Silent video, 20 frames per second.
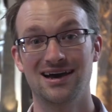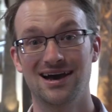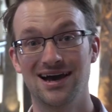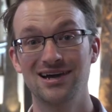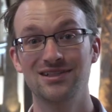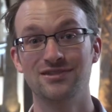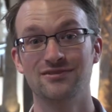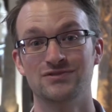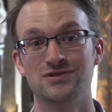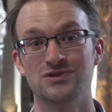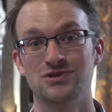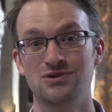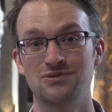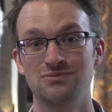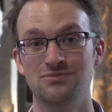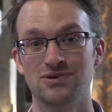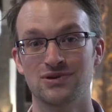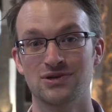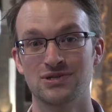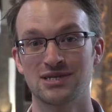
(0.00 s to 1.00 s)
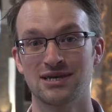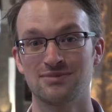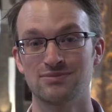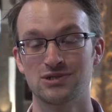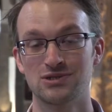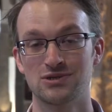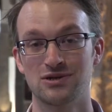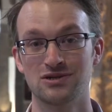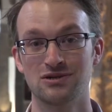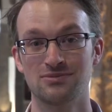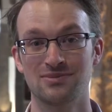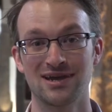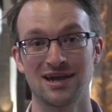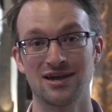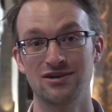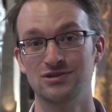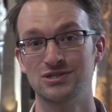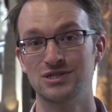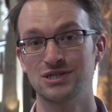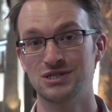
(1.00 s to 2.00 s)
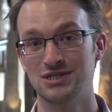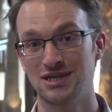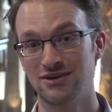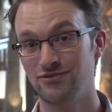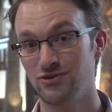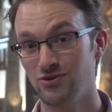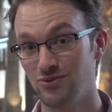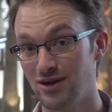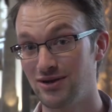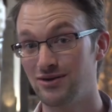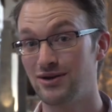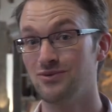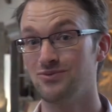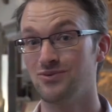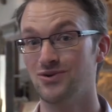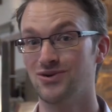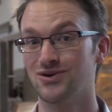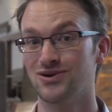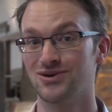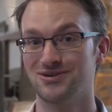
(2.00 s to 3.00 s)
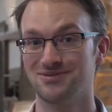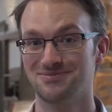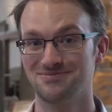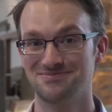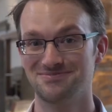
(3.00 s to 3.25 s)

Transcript: I love Durham because I'm surrounded by heritage everywhere I walk.